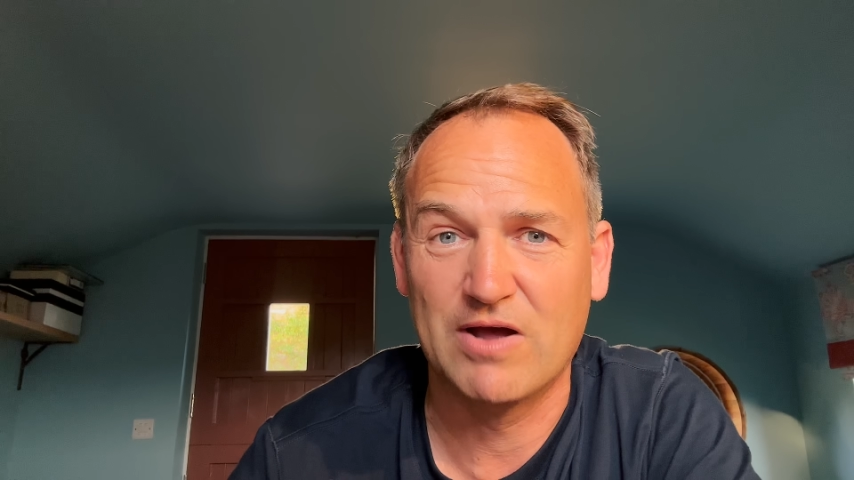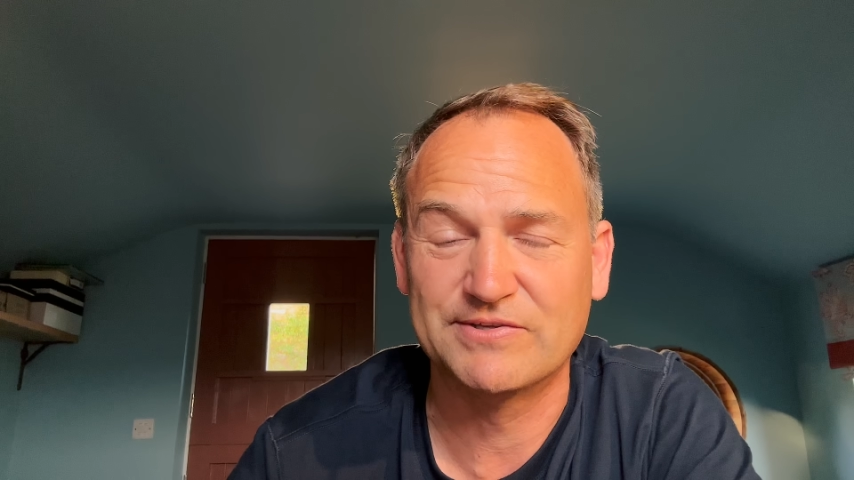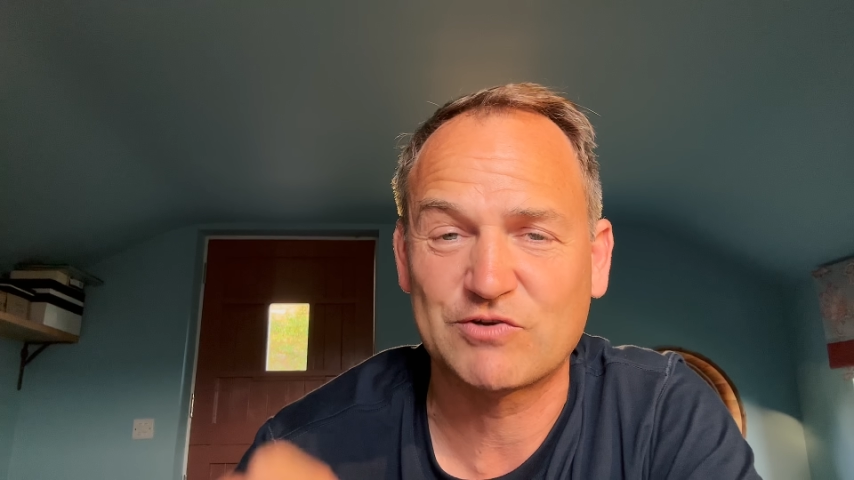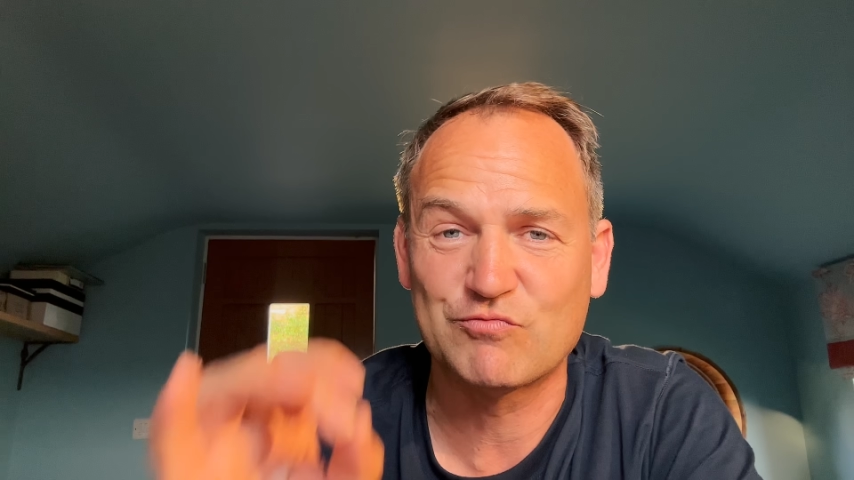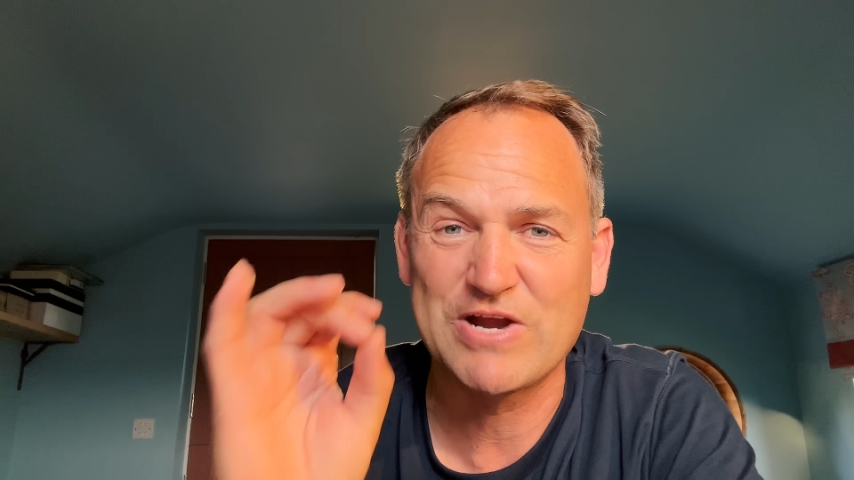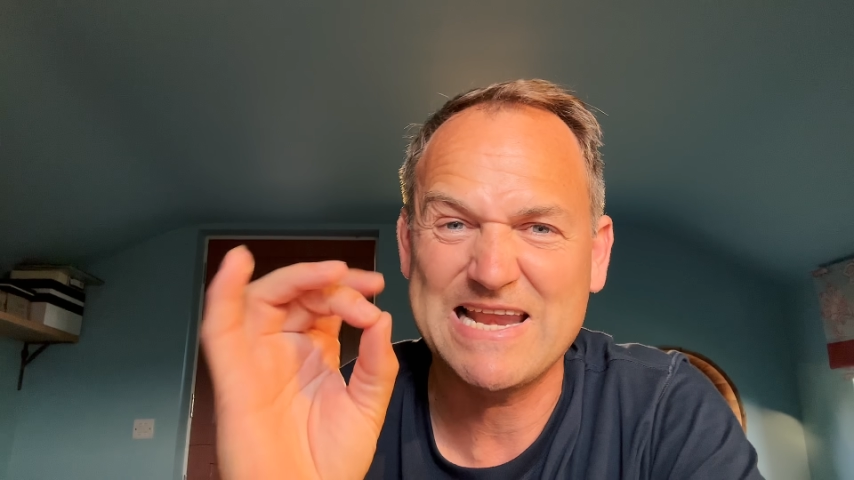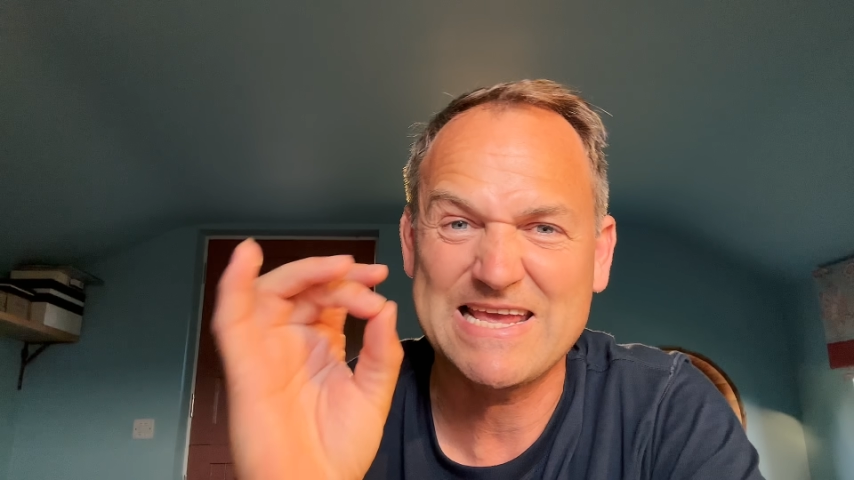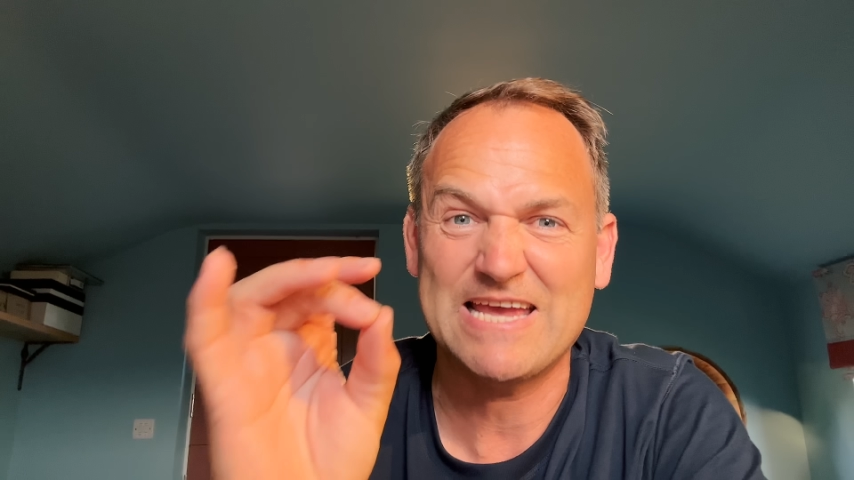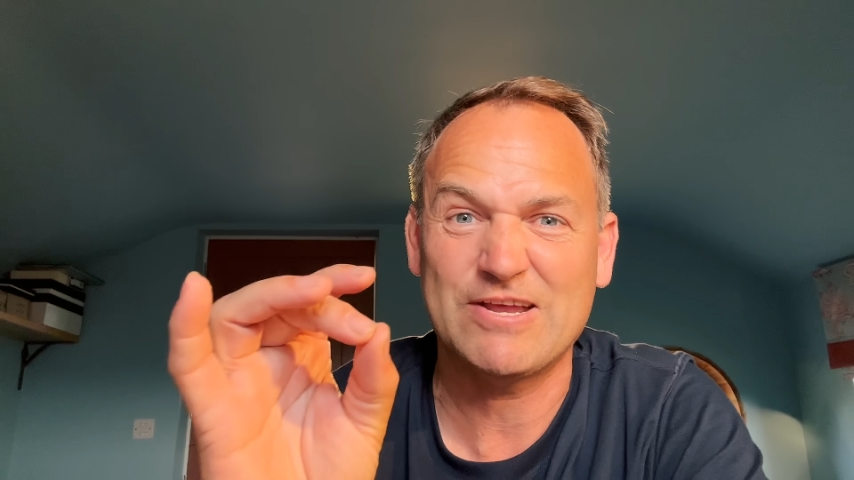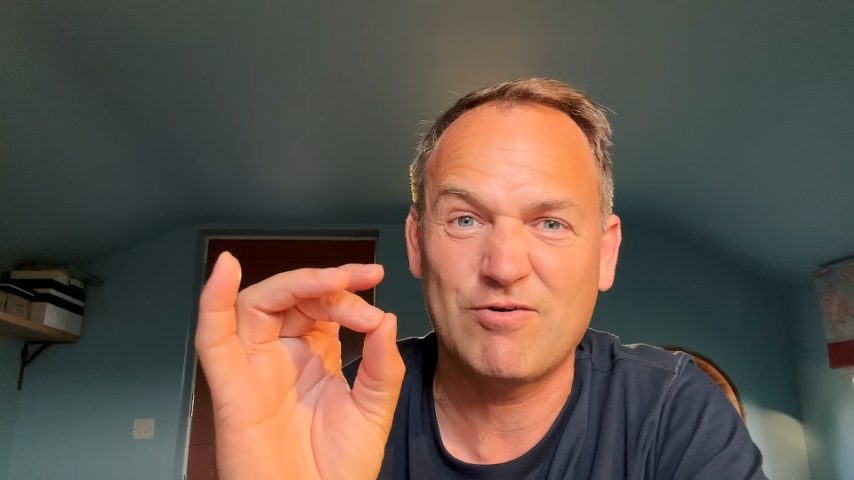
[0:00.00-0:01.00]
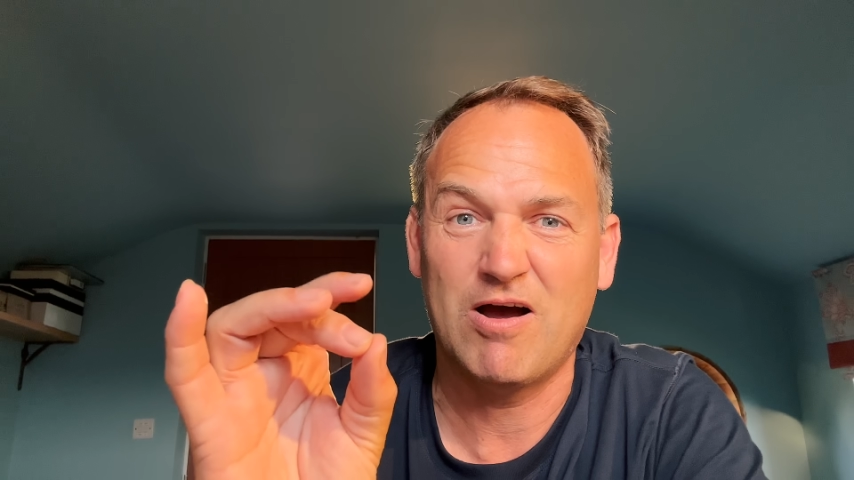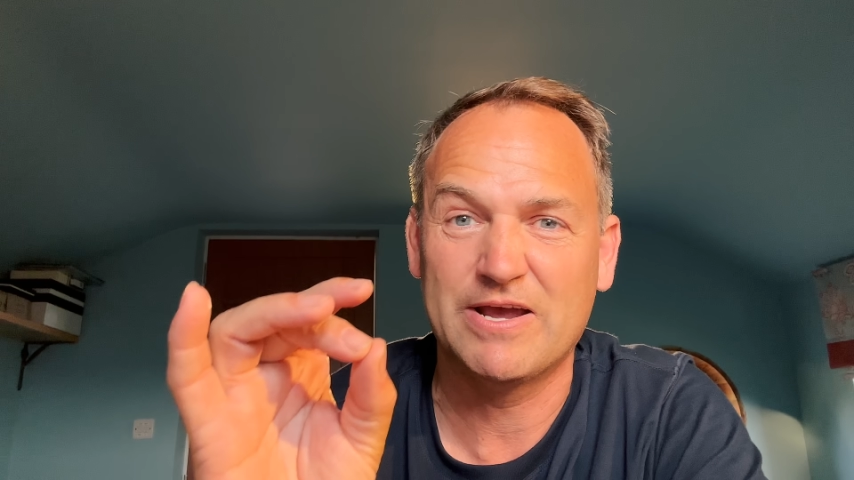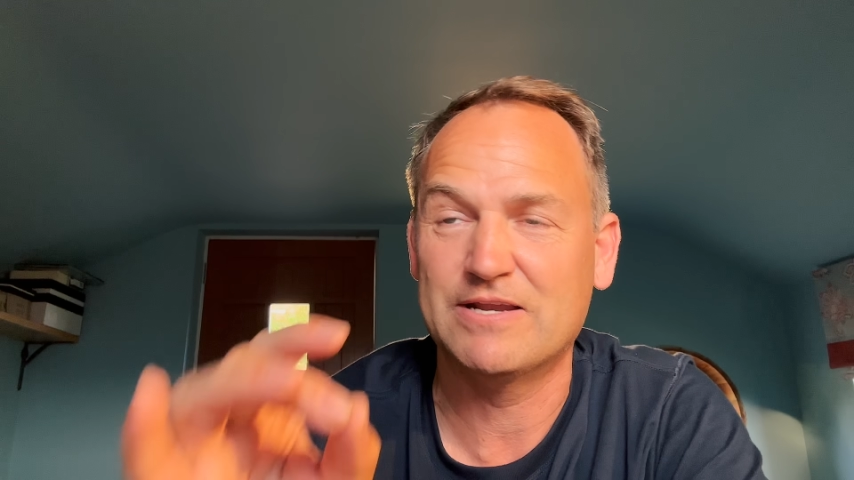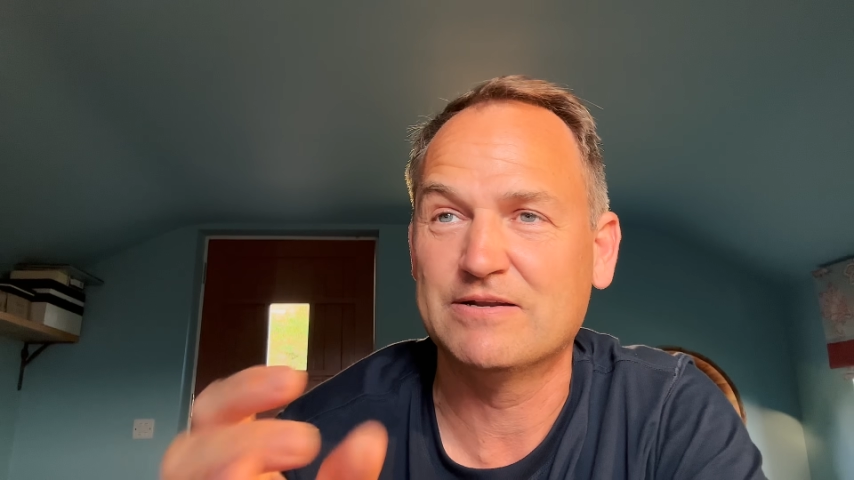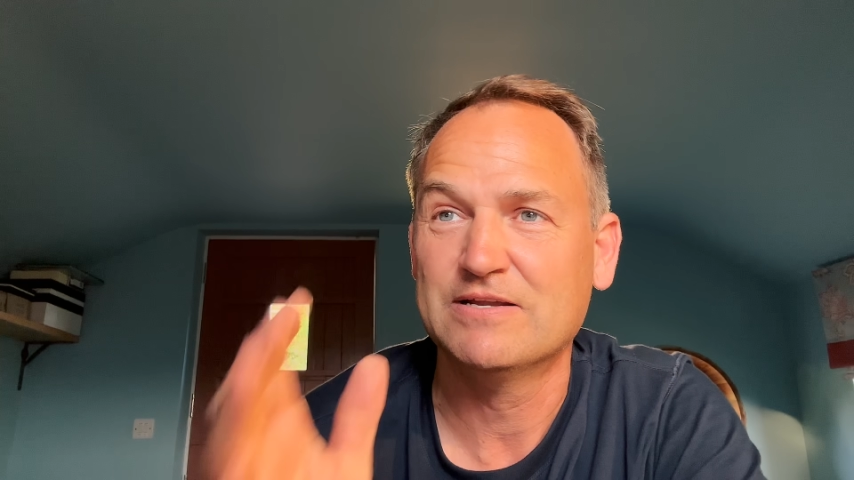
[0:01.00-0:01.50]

to really get your eye in